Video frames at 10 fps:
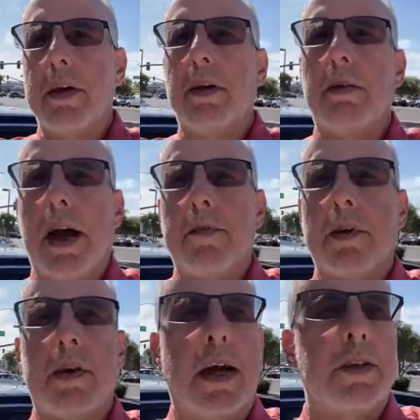You don't
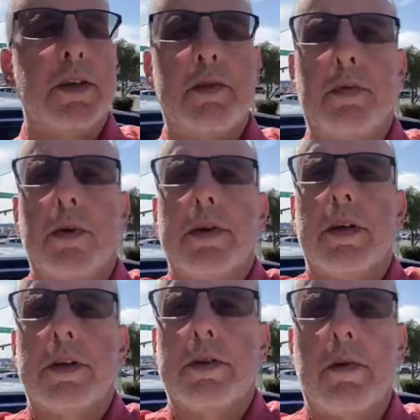advertise in Sports
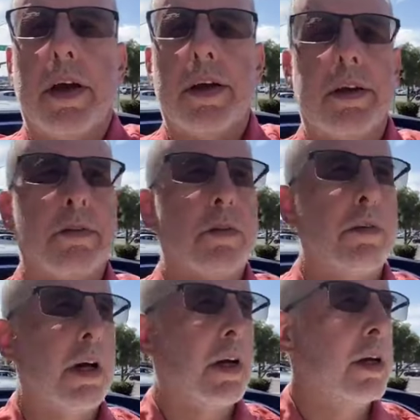Illustrated
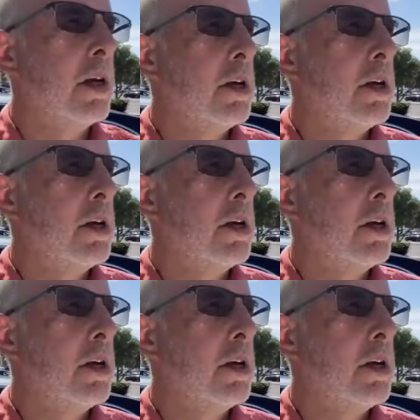or